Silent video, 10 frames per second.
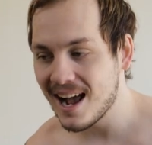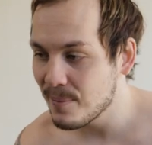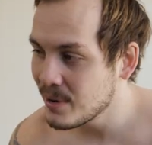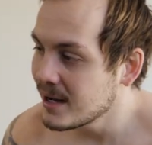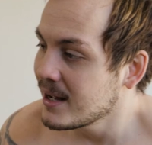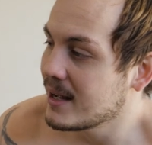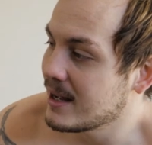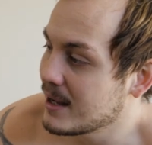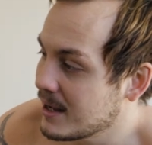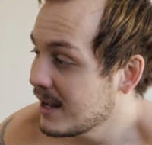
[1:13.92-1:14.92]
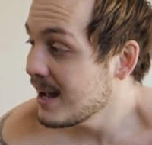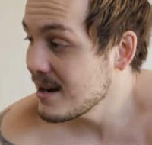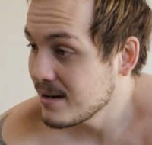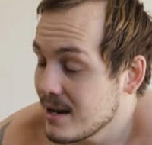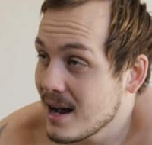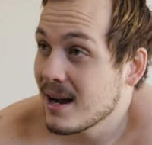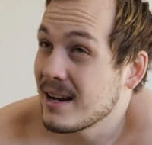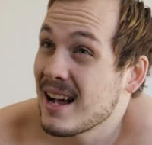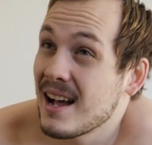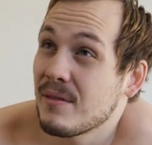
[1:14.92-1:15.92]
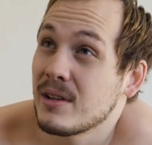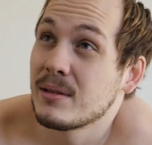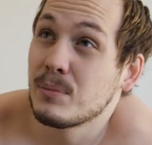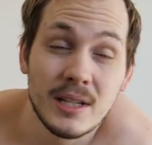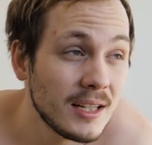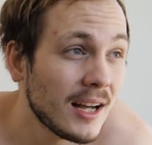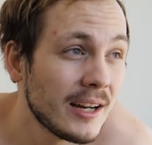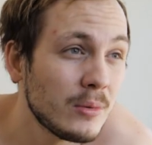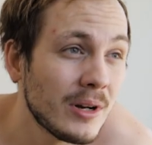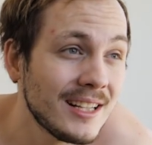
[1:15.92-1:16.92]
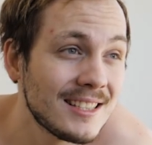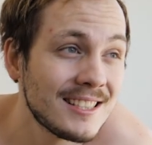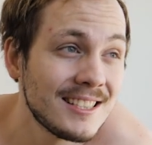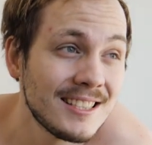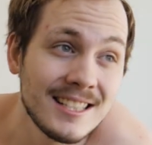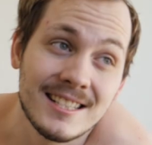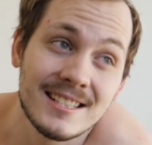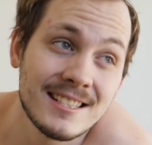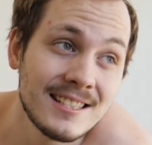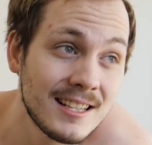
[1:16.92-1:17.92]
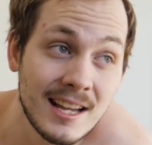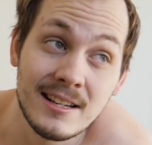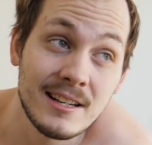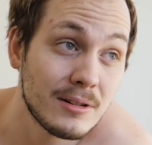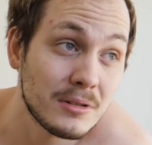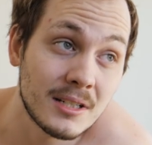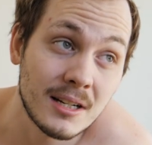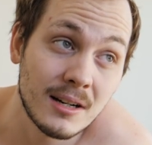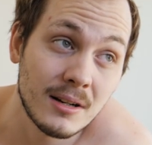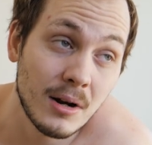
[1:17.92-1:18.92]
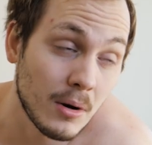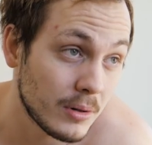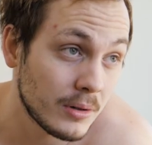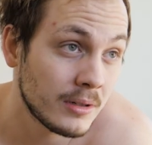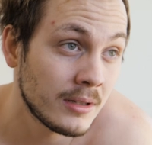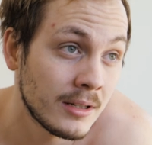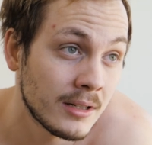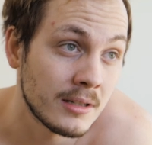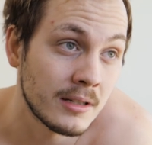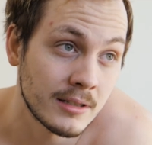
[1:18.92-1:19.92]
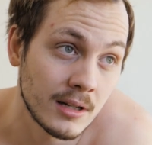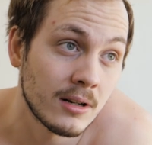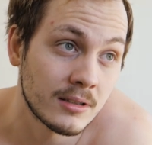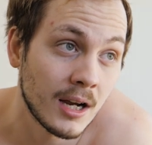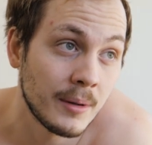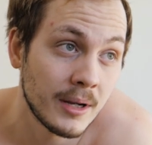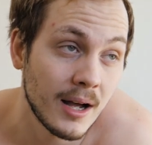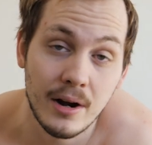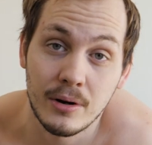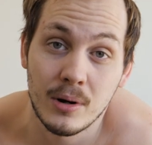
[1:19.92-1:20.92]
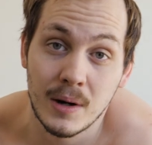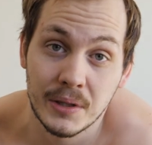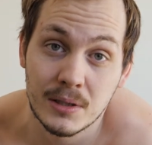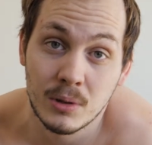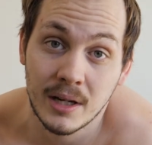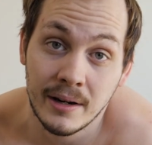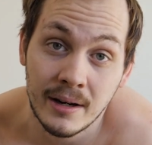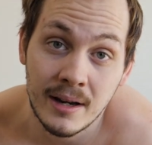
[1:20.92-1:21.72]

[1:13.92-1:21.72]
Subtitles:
I am. And I haven't been cutting weight since 10 years ago. Oh, it's a long time. I don't know how this will end.